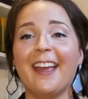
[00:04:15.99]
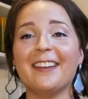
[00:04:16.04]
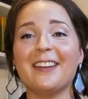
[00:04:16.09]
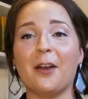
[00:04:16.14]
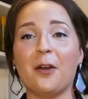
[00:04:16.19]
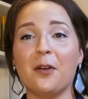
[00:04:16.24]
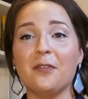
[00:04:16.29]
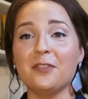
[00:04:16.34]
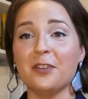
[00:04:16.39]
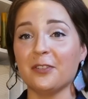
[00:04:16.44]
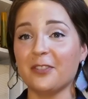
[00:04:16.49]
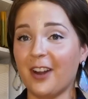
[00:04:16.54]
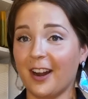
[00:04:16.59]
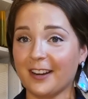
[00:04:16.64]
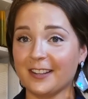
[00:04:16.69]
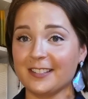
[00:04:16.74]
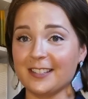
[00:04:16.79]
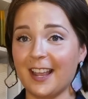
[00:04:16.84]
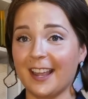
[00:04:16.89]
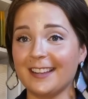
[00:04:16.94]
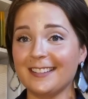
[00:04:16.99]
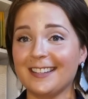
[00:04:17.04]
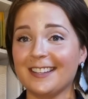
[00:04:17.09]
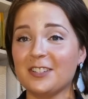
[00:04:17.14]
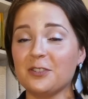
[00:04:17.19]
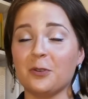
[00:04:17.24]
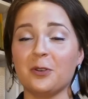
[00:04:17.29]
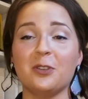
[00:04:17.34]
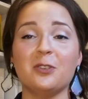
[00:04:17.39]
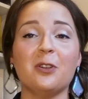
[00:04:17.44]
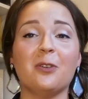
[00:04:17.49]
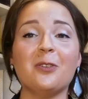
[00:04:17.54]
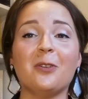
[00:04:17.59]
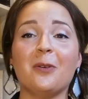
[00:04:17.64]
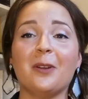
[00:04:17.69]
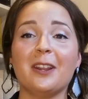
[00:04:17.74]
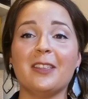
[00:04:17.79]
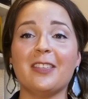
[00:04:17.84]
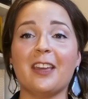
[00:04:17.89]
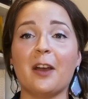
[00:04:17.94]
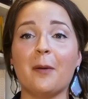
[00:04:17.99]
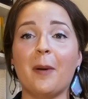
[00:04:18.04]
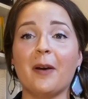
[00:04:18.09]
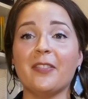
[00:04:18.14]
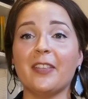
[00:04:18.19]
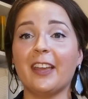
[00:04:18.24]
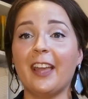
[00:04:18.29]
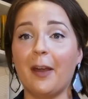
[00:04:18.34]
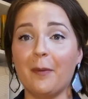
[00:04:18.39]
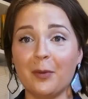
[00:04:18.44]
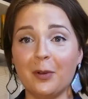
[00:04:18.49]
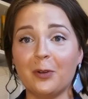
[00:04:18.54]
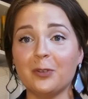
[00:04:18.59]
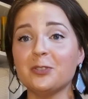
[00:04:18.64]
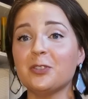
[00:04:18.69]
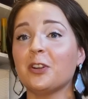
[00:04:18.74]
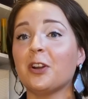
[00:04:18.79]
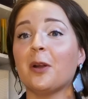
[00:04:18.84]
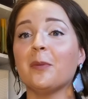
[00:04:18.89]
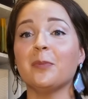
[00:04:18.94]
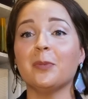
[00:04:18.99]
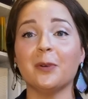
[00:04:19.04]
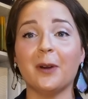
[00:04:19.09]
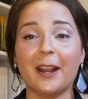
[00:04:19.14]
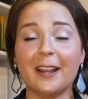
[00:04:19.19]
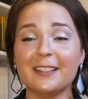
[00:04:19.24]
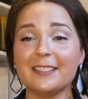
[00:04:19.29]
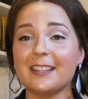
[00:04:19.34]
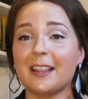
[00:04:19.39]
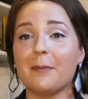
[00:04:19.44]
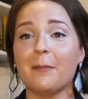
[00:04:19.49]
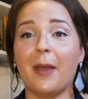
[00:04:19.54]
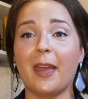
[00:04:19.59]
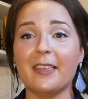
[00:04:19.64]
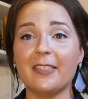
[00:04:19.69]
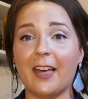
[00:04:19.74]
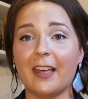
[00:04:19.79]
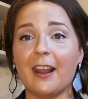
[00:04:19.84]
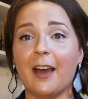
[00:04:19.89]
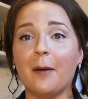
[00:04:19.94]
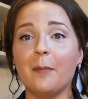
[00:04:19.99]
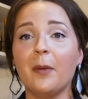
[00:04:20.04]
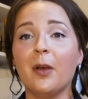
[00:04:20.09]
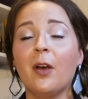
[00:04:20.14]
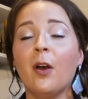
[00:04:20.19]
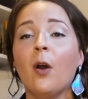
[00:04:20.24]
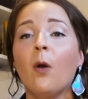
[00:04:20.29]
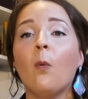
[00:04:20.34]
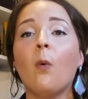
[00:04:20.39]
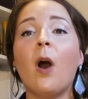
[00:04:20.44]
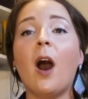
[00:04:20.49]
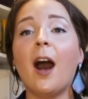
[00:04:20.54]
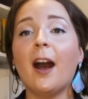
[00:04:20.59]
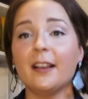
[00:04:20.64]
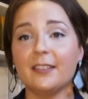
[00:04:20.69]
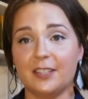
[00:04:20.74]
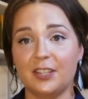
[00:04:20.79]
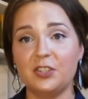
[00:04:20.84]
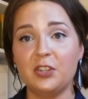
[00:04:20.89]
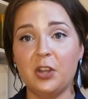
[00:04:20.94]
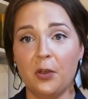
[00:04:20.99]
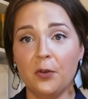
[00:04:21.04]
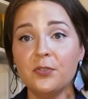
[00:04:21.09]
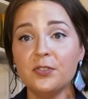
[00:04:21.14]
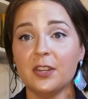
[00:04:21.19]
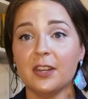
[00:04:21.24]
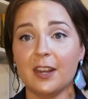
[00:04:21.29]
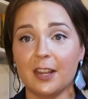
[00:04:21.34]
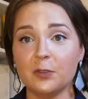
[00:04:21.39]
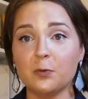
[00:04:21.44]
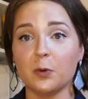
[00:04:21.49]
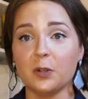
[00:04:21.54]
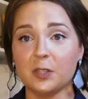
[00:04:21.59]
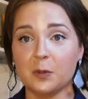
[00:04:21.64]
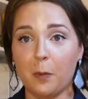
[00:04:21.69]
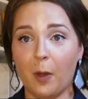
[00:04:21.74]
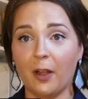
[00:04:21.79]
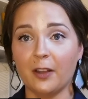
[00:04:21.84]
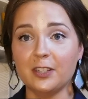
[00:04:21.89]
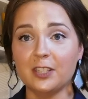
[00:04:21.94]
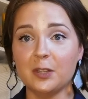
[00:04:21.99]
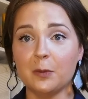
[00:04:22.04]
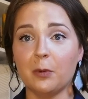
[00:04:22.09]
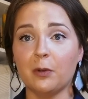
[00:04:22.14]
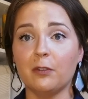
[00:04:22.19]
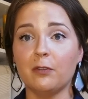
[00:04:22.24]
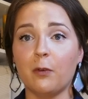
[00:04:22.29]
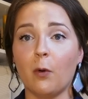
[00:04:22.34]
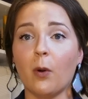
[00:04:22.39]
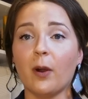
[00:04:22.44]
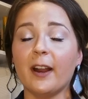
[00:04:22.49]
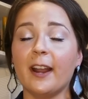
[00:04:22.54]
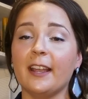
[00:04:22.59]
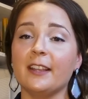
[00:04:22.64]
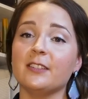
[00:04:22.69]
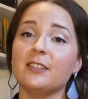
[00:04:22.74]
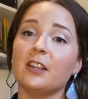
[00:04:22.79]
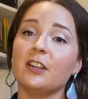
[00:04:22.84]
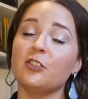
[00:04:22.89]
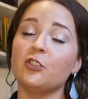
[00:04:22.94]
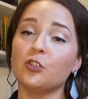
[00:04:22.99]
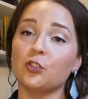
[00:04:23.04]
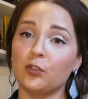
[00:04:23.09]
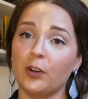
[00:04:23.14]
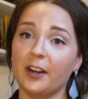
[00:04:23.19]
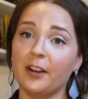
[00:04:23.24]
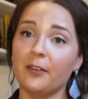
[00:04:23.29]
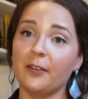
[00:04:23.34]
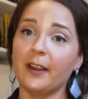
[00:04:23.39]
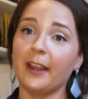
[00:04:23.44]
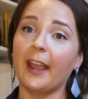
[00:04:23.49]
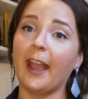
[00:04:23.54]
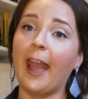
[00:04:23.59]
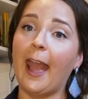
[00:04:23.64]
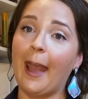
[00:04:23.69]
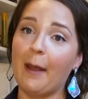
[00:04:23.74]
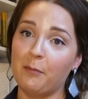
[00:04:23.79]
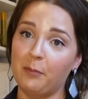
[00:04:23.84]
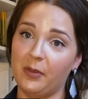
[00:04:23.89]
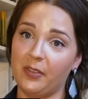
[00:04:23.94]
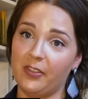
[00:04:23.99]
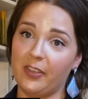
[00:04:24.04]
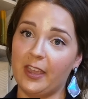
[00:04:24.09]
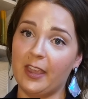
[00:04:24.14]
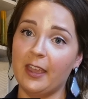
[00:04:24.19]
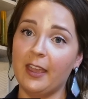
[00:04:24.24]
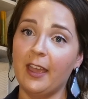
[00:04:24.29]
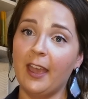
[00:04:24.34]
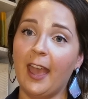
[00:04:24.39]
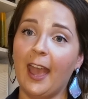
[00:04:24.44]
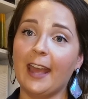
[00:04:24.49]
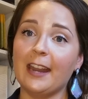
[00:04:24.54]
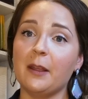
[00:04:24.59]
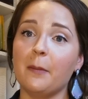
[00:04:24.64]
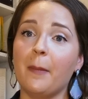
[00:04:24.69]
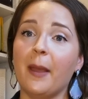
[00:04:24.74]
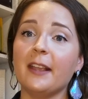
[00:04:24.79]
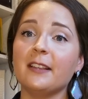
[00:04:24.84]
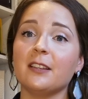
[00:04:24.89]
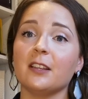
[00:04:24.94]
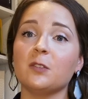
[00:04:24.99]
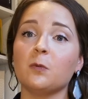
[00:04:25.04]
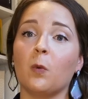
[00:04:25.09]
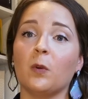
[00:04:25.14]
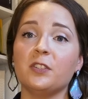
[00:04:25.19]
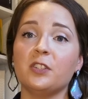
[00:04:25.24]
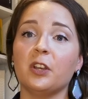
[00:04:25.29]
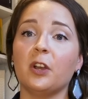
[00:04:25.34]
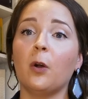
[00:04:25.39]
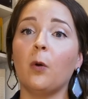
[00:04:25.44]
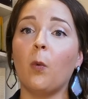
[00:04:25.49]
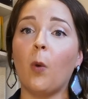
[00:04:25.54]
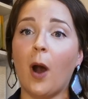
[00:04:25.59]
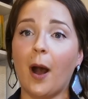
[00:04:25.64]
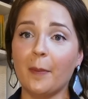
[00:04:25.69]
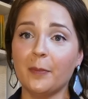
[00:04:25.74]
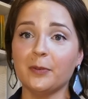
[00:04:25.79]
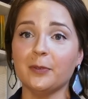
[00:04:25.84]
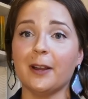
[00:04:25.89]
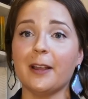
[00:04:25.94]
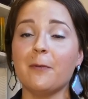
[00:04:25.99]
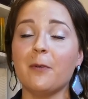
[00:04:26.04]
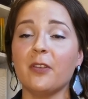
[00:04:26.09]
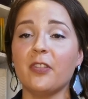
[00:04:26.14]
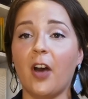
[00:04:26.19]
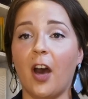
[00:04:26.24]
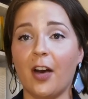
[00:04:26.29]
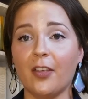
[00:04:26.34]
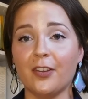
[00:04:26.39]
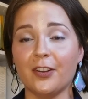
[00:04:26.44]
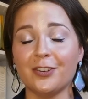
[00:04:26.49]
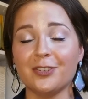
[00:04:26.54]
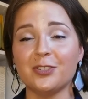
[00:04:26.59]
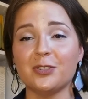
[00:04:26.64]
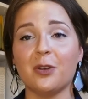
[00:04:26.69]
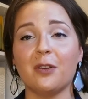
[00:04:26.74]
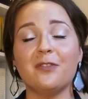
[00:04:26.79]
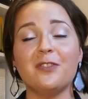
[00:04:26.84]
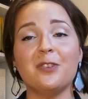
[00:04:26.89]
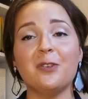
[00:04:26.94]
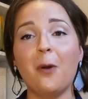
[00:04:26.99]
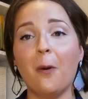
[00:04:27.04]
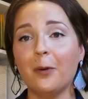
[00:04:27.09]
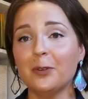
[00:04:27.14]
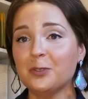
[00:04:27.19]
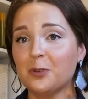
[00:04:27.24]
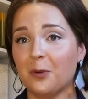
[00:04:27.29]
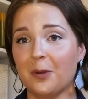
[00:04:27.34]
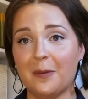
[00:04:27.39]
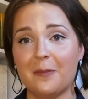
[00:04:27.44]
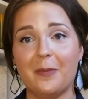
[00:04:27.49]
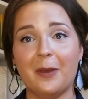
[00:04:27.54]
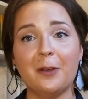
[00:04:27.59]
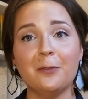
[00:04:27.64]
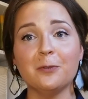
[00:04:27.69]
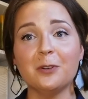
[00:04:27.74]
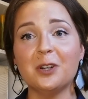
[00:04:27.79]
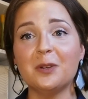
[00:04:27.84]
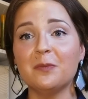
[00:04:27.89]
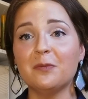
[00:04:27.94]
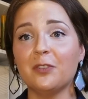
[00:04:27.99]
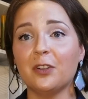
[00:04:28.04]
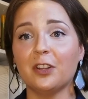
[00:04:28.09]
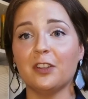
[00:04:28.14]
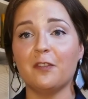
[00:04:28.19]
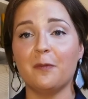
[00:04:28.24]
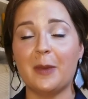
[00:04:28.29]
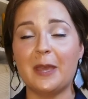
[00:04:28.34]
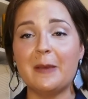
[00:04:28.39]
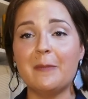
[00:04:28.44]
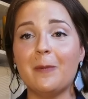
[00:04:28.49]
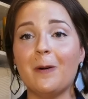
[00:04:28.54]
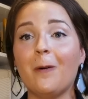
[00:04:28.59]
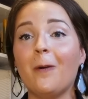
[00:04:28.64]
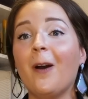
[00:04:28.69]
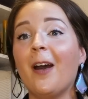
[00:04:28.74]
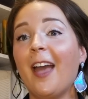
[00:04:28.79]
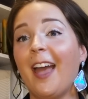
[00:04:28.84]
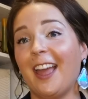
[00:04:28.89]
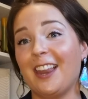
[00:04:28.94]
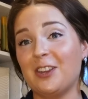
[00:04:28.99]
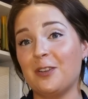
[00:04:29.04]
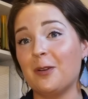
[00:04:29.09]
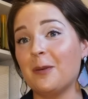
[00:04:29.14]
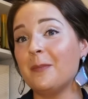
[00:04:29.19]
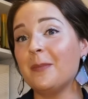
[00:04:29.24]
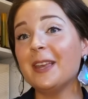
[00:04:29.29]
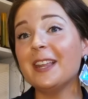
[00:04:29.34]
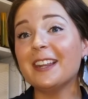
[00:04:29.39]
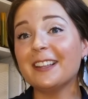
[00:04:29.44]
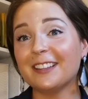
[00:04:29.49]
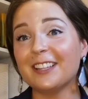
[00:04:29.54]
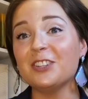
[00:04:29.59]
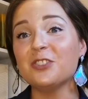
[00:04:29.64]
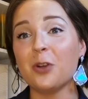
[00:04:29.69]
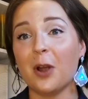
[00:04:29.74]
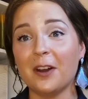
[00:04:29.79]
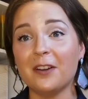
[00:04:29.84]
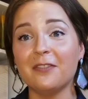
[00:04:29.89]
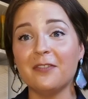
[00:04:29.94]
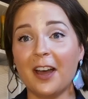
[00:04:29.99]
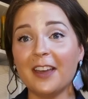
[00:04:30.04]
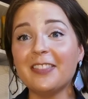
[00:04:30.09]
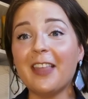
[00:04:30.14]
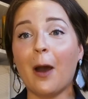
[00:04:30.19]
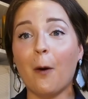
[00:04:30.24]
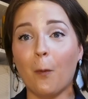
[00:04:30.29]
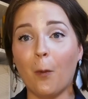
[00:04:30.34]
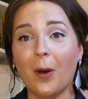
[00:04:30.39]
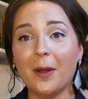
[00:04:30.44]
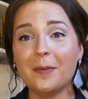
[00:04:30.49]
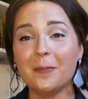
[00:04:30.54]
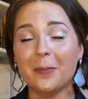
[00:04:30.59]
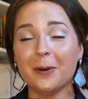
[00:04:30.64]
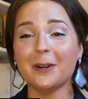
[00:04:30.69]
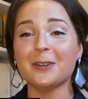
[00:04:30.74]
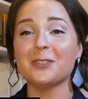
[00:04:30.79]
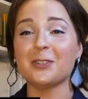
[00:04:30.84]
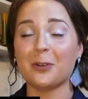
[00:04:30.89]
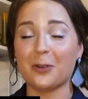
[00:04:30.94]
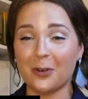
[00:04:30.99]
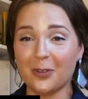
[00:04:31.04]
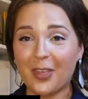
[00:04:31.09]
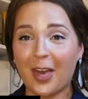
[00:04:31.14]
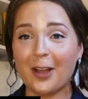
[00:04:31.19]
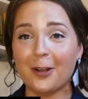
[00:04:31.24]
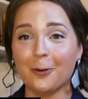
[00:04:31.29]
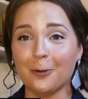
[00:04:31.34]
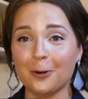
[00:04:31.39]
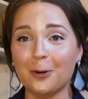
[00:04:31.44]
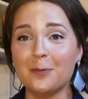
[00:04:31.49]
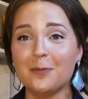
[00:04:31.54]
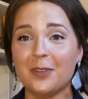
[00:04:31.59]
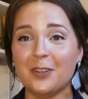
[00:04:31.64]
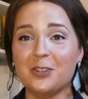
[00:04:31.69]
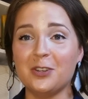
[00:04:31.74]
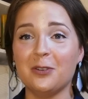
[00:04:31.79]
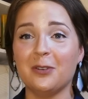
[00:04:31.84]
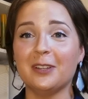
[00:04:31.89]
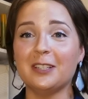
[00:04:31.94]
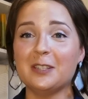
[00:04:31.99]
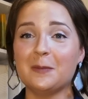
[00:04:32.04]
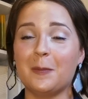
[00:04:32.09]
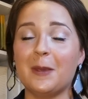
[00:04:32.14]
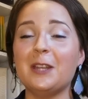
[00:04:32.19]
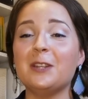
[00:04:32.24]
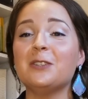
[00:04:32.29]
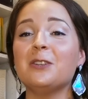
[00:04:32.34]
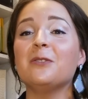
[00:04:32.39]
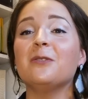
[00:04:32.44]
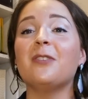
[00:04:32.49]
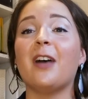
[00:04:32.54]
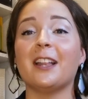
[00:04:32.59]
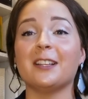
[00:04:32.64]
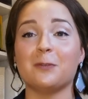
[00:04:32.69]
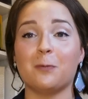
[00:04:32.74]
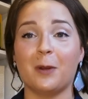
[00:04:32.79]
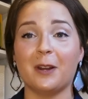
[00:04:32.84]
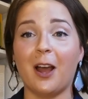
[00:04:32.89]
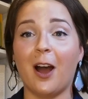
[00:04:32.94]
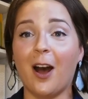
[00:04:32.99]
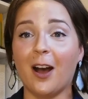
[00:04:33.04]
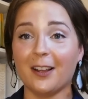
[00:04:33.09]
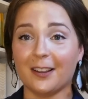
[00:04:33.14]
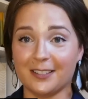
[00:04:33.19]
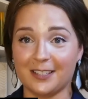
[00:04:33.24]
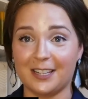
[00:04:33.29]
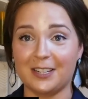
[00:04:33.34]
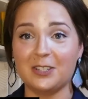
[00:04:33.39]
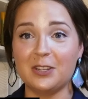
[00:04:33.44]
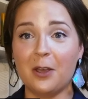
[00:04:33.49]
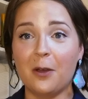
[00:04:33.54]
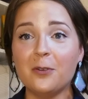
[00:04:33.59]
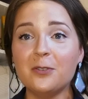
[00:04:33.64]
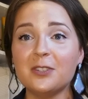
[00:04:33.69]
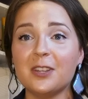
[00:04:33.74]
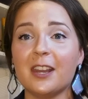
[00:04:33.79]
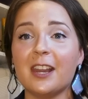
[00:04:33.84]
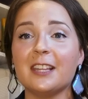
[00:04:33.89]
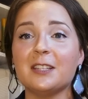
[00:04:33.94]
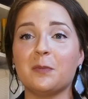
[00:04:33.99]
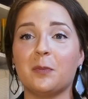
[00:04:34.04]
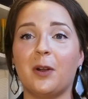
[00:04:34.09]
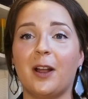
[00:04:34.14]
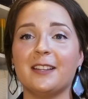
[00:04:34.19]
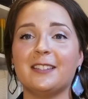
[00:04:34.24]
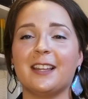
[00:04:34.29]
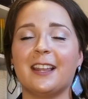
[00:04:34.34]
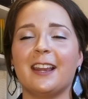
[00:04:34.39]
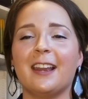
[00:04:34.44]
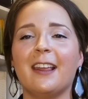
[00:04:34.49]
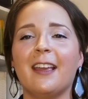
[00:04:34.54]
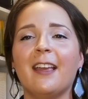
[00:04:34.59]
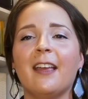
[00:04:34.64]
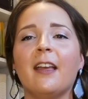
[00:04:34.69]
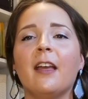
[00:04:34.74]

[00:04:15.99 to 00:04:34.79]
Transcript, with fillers: Now, if you're not a scientist or you don't know anything about the chemicals in our brains that make that up, what oxytocin is responsible for is triggering empathy and it makes us want to cooperate with others. So, if you go into a big room full of people and you immediately try to find that one person or that group that you can speak to, that's when oxytocin oxytocin is present.